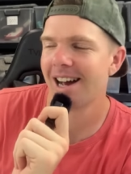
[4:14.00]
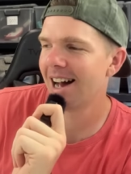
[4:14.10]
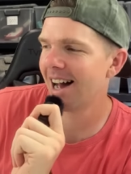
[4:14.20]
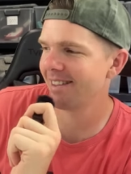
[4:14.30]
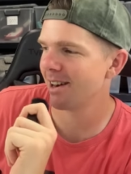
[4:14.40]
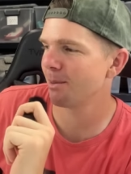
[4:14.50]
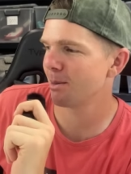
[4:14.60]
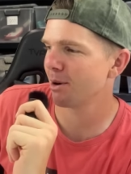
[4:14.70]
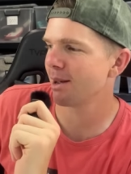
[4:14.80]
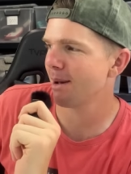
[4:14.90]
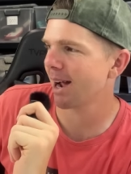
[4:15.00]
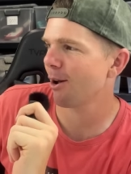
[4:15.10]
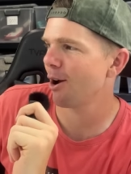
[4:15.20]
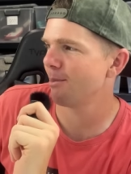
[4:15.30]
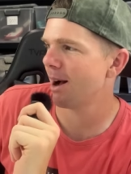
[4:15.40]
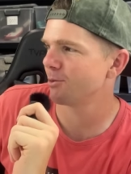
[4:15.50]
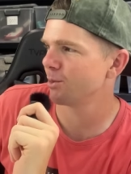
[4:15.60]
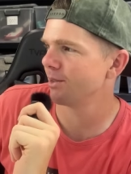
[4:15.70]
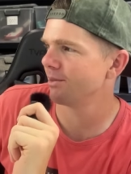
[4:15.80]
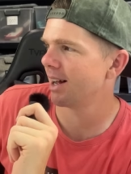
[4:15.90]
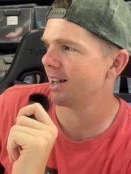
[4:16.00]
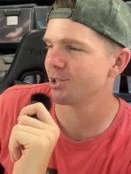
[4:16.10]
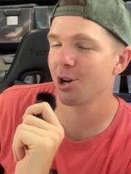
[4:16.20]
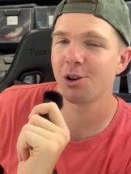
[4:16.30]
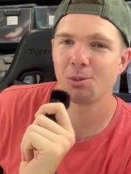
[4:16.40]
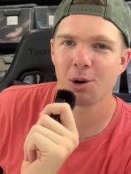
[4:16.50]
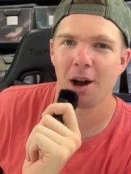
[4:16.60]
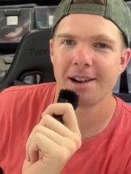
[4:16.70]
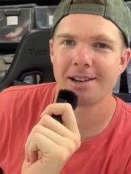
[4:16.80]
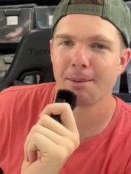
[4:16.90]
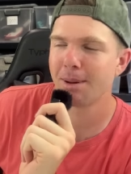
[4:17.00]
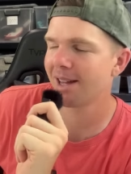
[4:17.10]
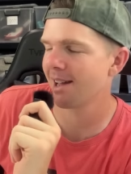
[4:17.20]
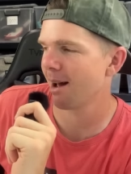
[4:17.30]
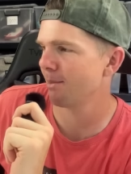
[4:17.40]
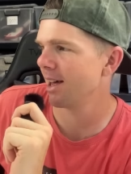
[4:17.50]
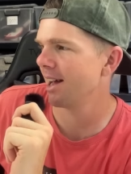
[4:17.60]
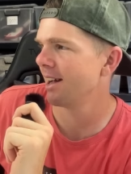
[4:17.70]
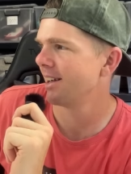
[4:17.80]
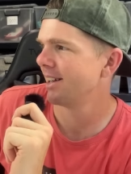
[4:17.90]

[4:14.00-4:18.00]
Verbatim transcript: Uh, and then I'm going to bring you back home after we've uh, shown you what I ended up picking up there.